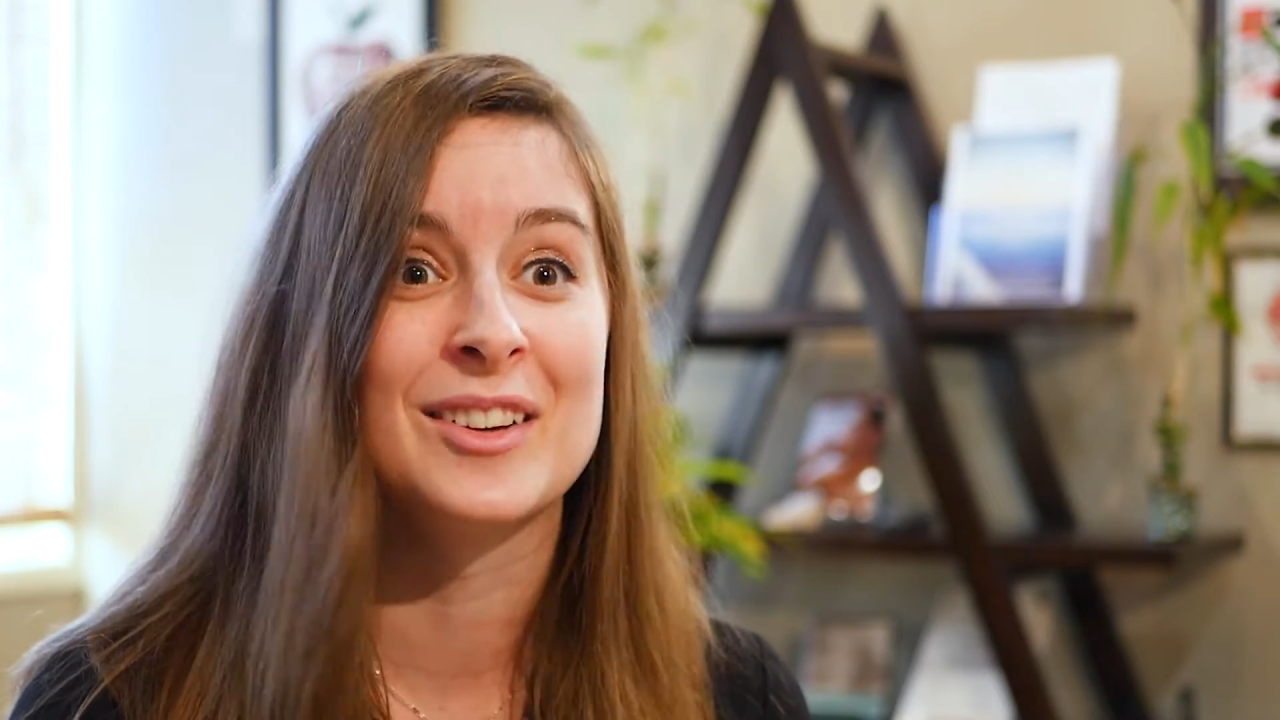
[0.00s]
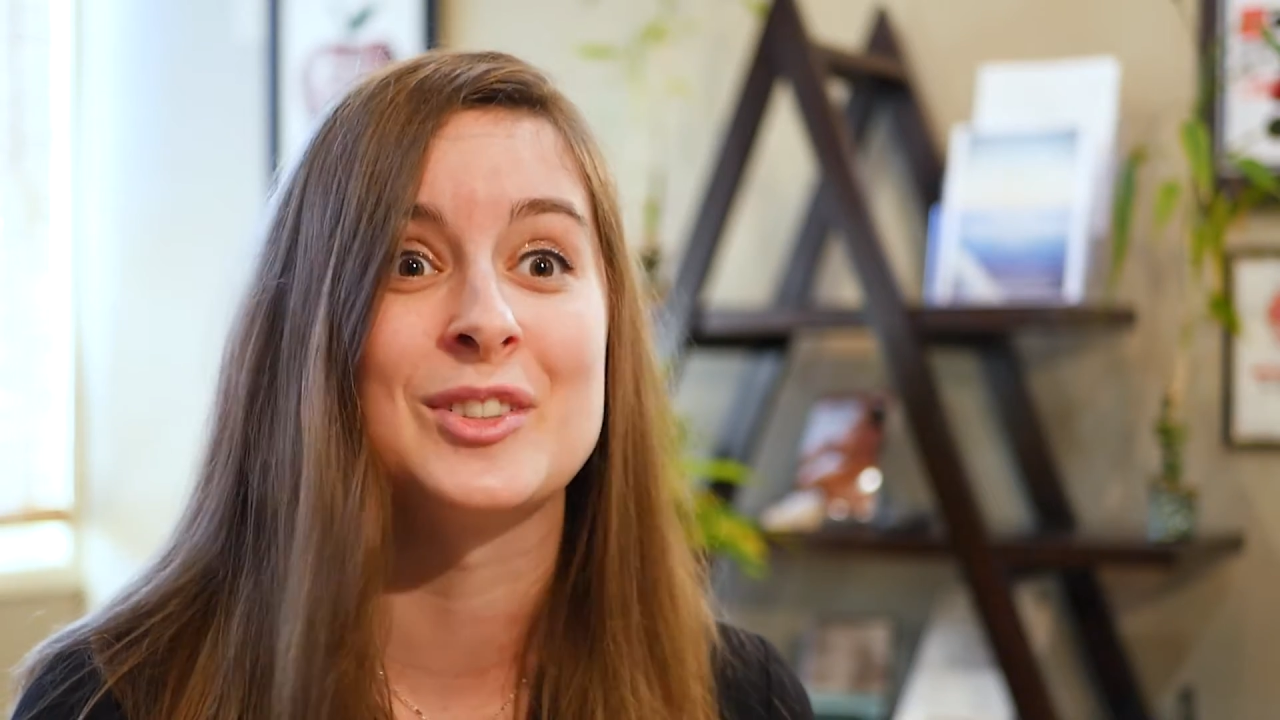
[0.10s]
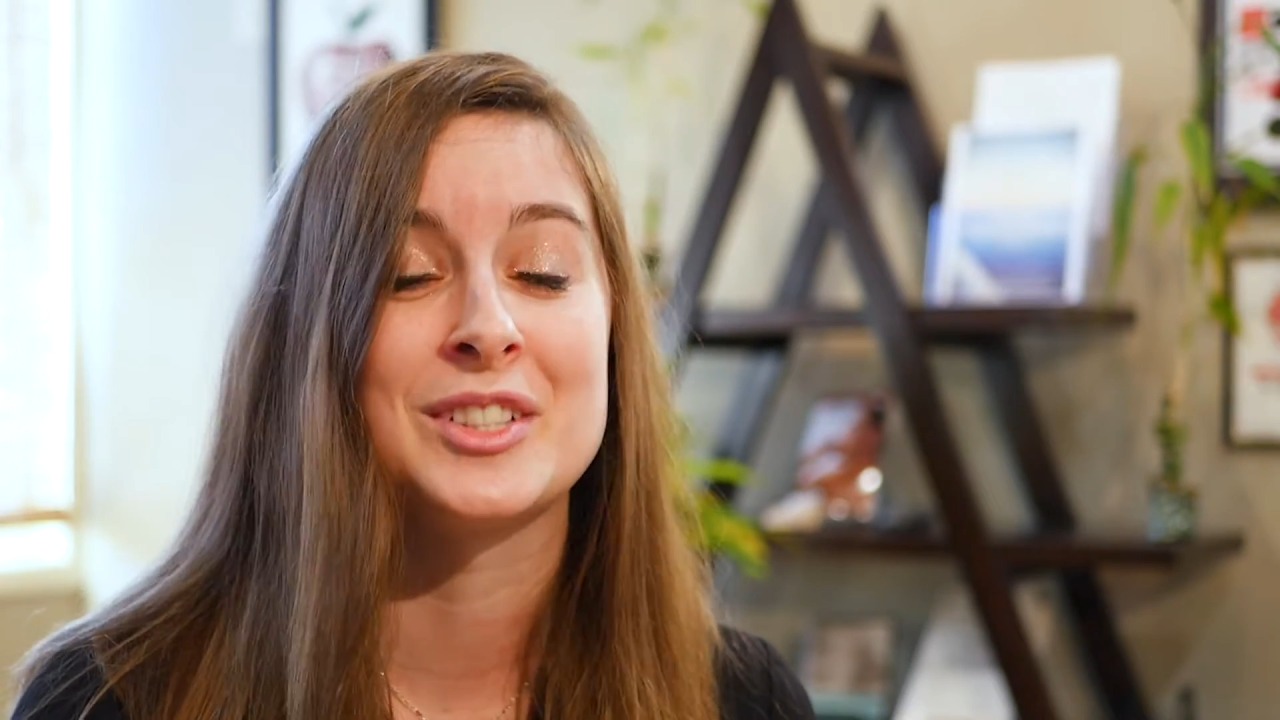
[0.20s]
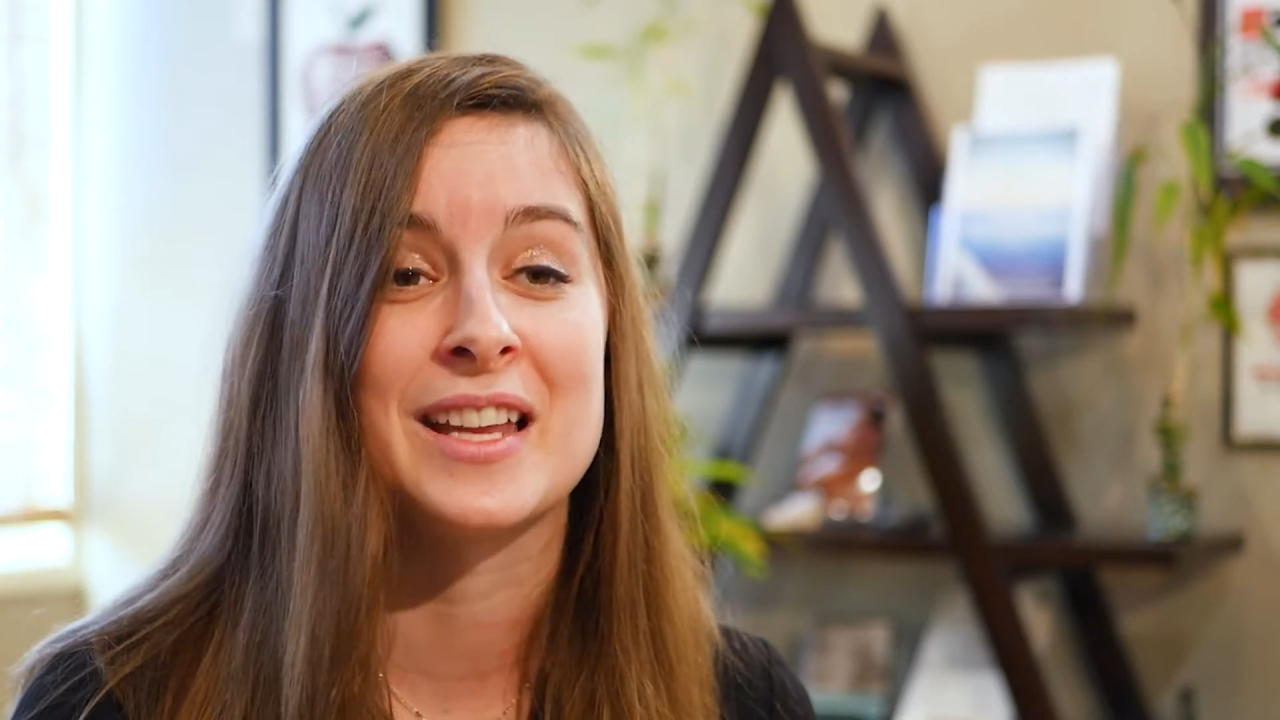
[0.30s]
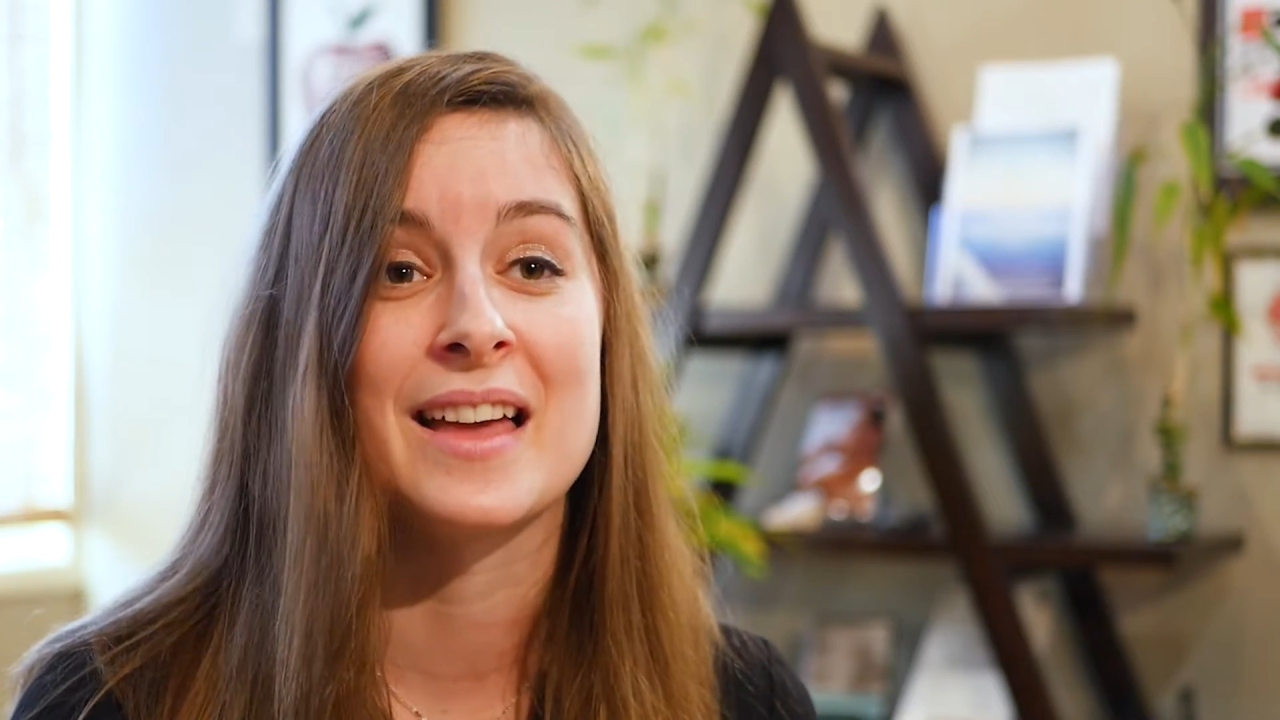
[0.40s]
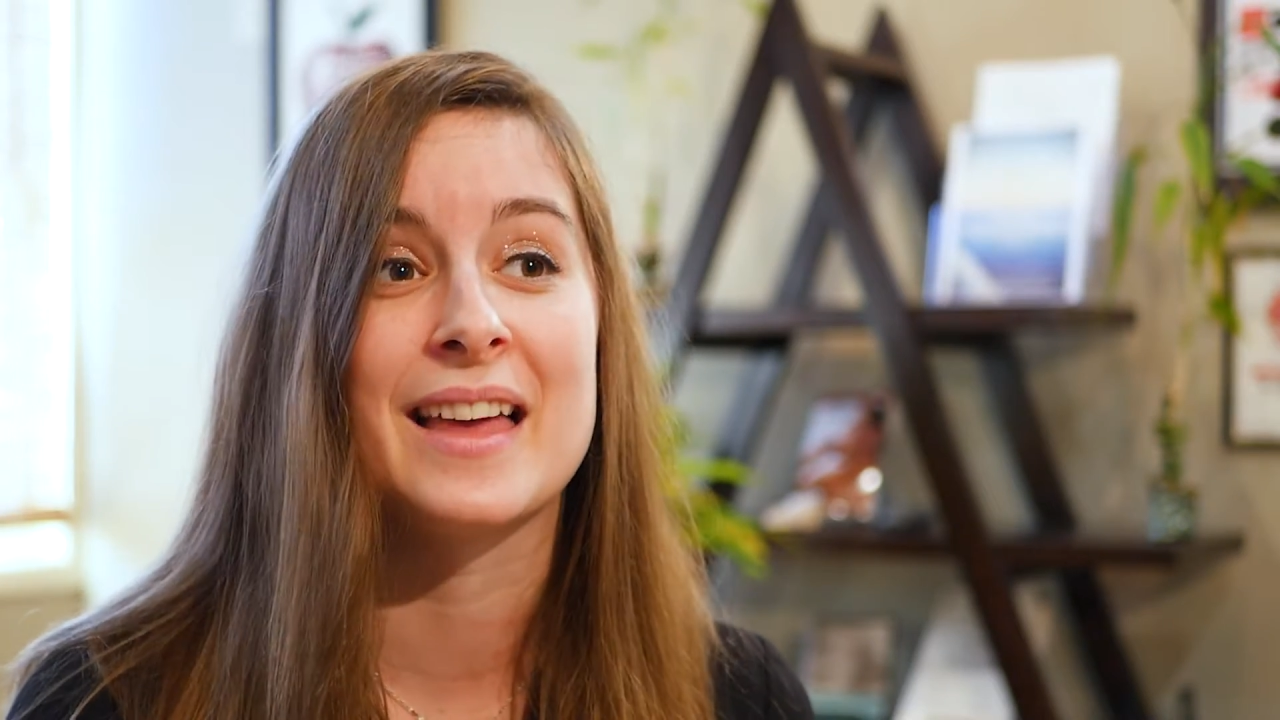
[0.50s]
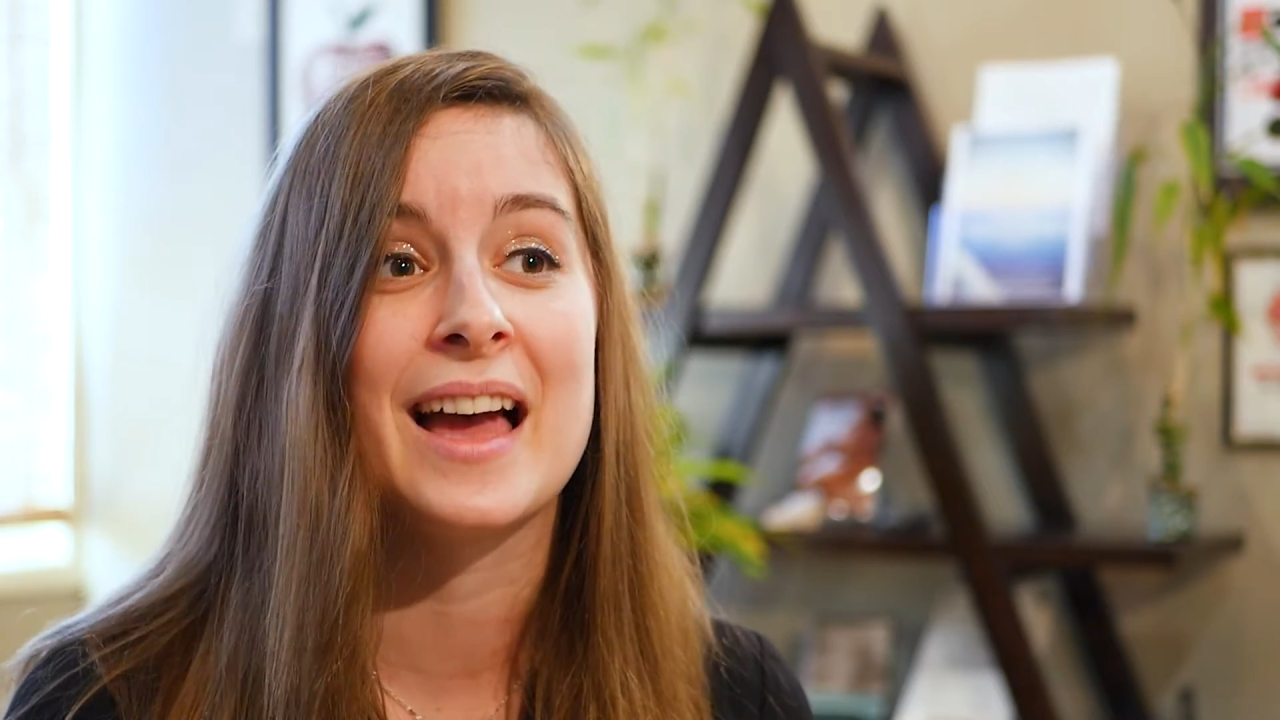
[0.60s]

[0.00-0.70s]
understand